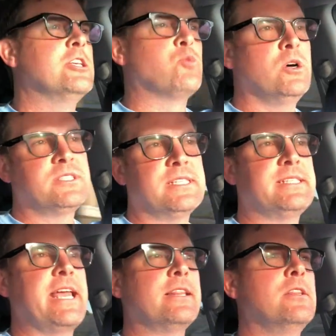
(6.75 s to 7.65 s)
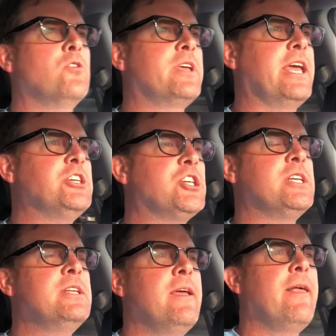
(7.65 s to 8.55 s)
as well as the Stanton
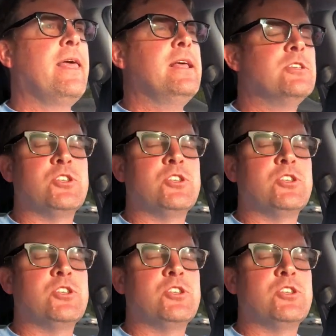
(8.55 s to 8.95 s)
location.